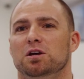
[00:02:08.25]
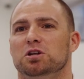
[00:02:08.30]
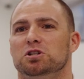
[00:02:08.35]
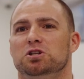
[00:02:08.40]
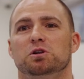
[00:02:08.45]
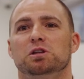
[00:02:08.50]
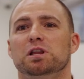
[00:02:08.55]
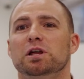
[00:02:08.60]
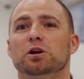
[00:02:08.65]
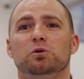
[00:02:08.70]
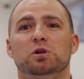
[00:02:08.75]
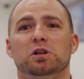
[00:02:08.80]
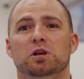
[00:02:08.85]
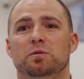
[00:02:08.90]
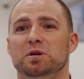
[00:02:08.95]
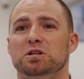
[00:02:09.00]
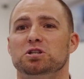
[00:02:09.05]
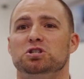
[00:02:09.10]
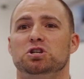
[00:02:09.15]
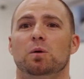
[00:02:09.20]
she'd literally
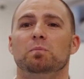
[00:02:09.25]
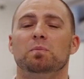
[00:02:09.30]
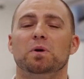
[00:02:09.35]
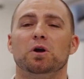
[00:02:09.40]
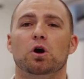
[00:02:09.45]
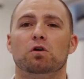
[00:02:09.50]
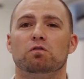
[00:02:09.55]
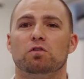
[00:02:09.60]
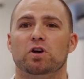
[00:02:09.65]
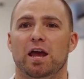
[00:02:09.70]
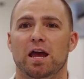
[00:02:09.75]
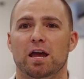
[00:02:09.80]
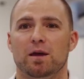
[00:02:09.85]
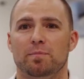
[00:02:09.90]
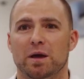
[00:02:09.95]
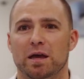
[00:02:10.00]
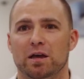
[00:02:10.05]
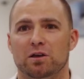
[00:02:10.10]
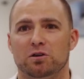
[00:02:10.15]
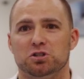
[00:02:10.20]
be jumping over hay
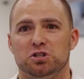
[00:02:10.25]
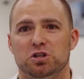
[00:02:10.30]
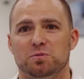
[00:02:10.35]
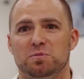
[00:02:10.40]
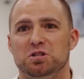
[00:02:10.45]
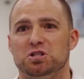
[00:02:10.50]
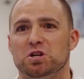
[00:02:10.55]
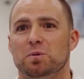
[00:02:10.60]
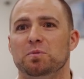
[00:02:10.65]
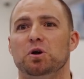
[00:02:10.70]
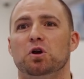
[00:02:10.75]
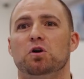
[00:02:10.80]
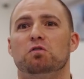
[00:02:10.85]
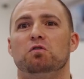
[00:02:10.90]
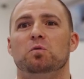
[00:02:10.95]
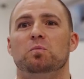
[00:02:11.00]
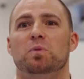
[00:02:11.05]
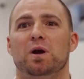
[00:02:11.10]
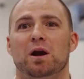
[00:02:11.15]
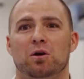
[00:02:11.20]
bales, she'd be jumping
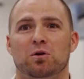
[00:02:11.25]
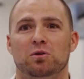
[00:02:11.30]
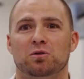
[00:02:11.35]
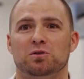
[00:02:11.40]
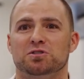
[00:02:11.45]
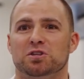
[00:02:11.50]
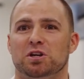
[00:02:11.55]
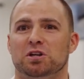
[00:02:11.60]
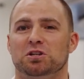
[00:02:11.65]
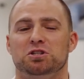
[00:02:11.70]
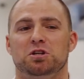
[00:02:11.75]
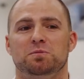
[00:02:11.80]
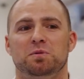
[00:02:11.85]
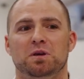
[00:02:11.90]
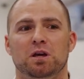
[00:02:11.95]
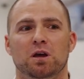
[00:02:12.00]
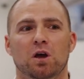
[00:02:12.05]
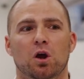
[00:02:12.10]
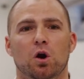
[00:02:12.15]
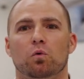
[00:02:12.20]
over barrels, and she'd
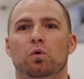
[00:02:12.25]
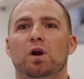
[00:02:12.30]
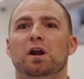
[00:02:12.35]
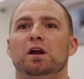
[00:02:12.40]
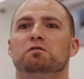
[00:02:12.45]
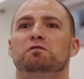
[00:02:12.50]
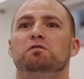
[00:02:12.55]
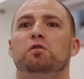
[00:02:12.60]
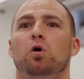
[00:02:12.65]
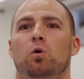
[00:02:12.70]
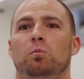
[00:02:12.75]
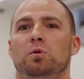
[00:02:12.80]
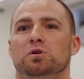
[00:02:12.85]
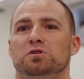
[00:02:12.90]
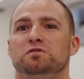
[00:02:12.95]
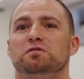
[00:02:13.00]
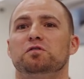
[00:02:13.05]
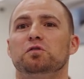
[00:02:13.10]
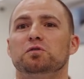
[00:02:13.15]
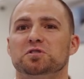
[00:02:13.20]
be running
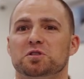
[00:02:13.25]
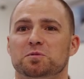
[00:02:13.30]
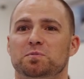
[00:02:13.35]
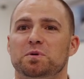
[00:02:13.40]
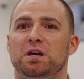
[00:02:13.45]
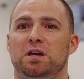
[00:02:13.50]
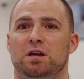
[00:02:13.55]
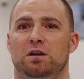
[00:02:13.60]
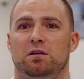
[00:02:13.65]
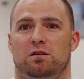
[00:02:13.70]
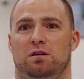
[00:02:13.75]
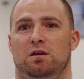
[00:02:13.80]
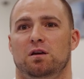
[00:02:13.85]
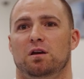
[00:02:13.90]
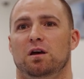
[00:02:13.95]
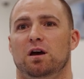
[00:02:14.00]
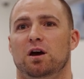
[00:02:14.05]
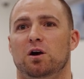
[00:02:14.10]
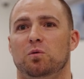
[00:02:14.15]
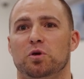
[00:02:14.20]
almost full speed
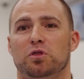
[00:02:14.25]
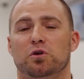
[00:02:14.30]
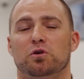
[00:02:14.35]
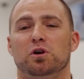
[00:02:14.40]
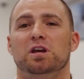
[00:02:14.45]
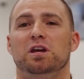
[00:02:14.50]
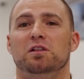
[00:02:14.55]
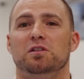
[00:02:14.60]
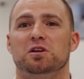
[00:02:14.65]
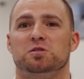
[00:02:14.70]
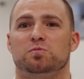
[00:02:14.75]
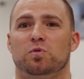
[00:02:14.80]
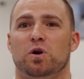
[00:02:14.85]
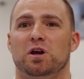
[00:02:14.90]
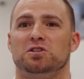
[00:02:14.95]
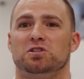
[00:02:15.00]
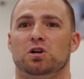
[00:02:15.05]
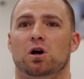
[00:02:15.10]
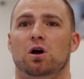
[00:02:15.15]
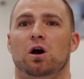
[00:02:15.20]
uh, with her Achilles
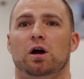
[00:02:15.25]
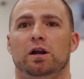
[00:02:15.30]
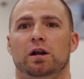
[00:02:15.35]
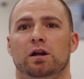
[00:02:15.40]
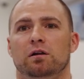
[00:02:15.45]
brace on.